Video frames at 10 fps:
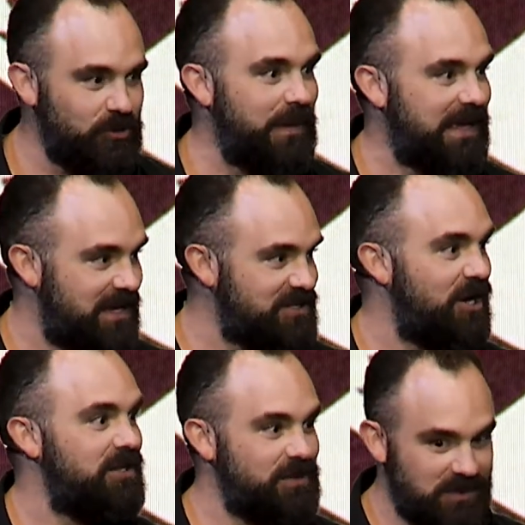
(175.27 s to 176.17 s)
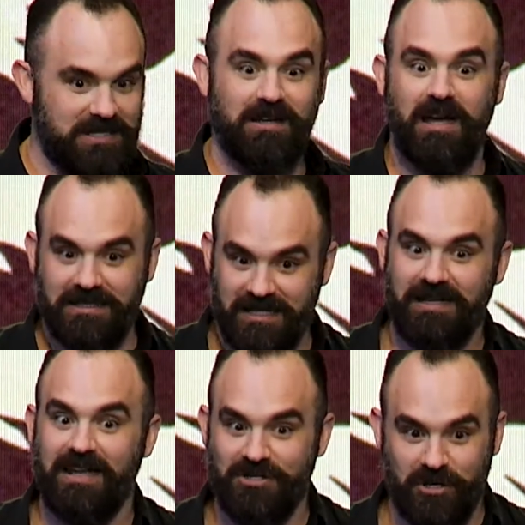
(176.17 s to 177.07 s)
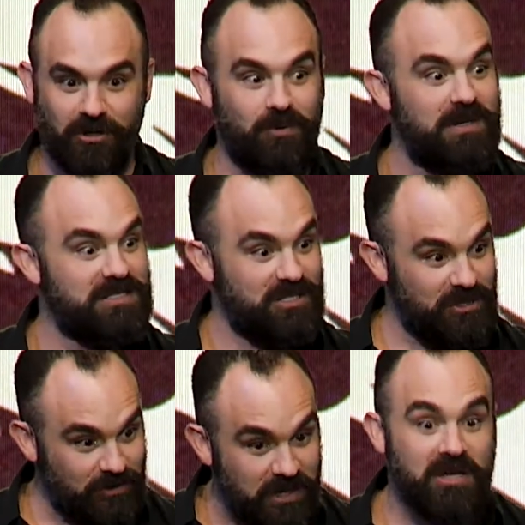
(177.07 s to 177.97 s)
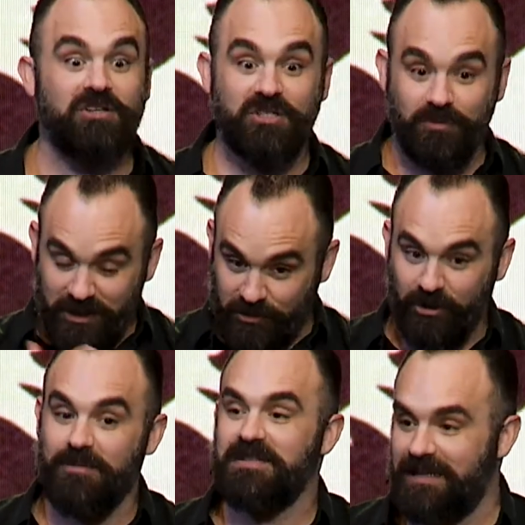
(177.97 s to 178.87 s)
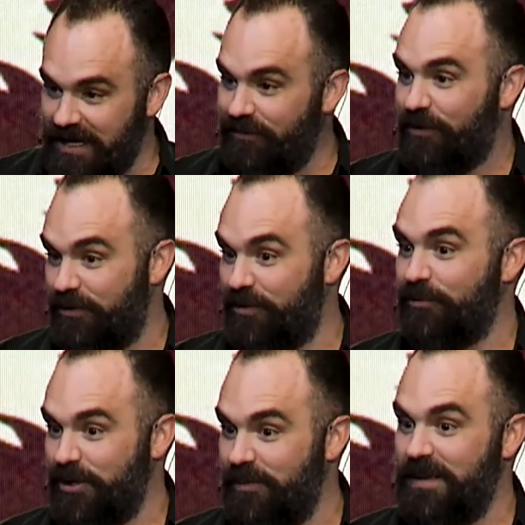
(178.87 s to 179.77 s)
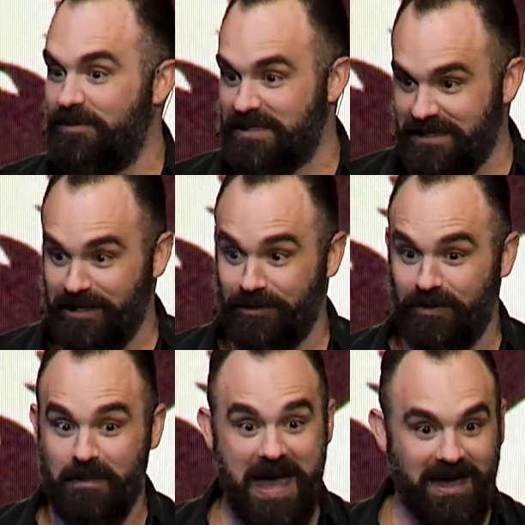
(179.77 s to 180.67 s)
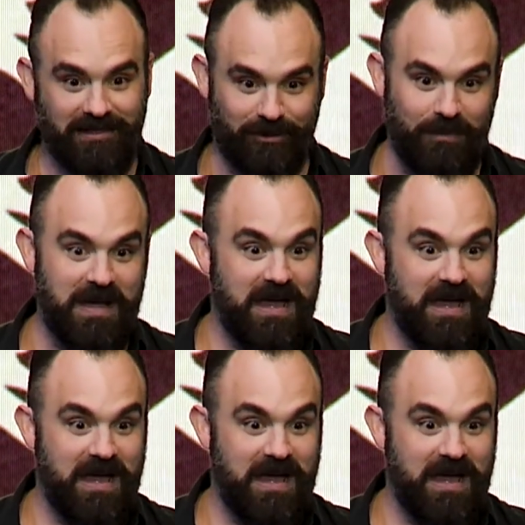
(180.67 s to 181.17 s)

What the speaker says: because Holly was a teenage girl, was to switch rooms and give her the room that was near the bathroom.